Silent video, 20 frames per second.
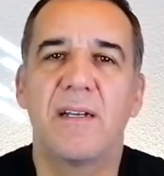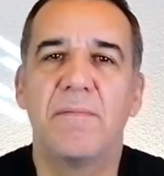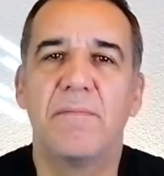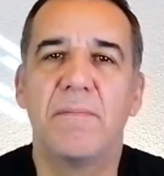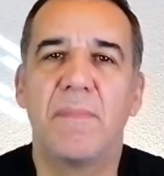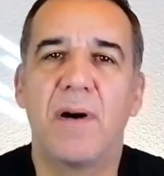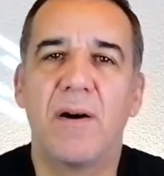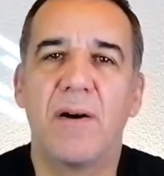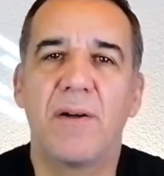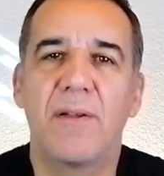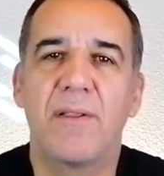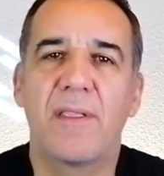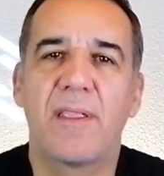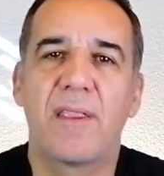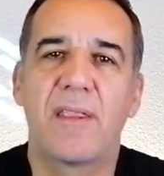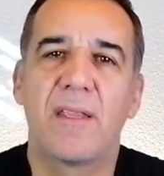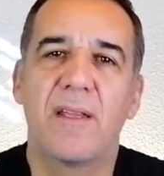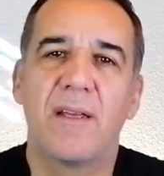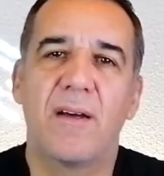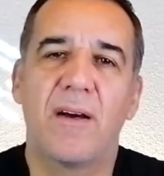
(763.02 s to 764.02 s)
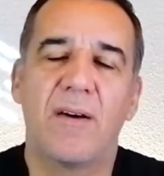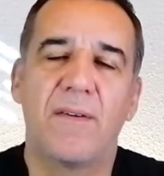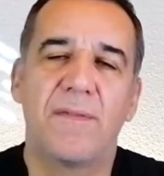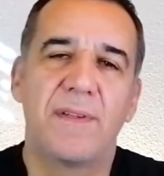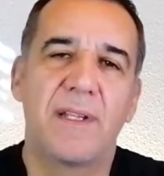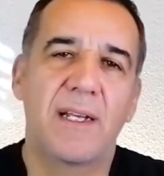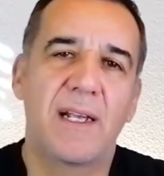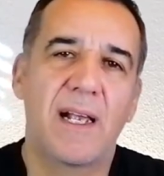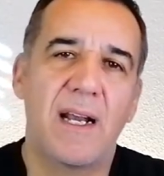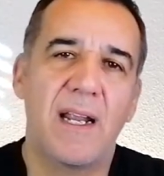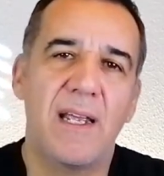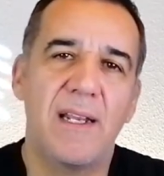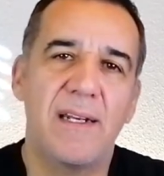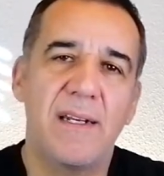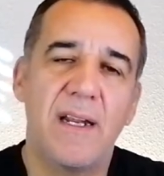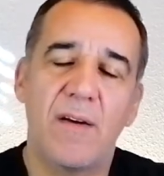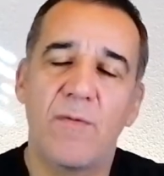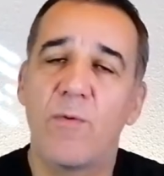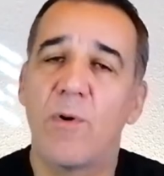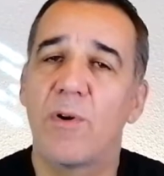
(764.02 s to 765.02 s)
month of the
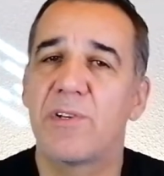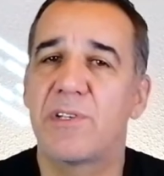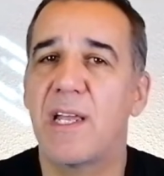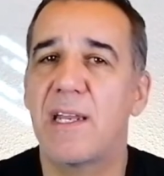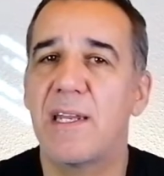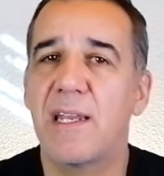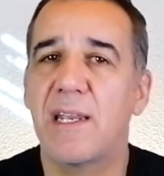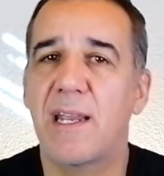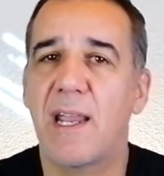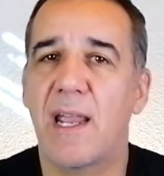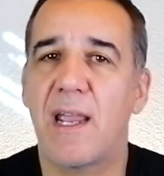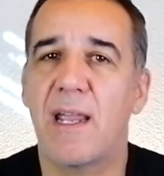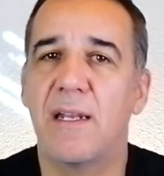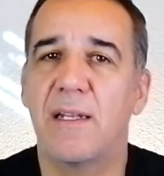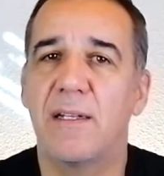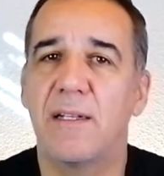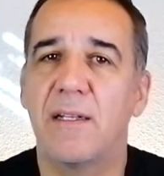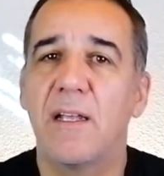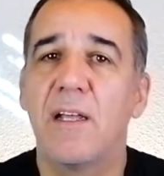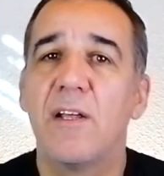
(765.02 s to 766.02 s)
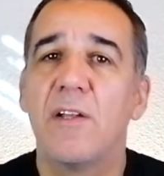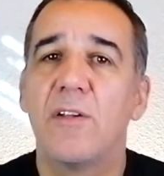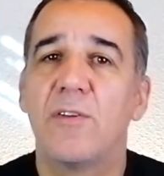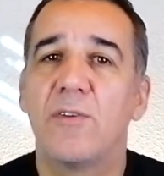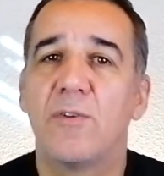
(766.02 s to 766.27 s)
calendar was dedicated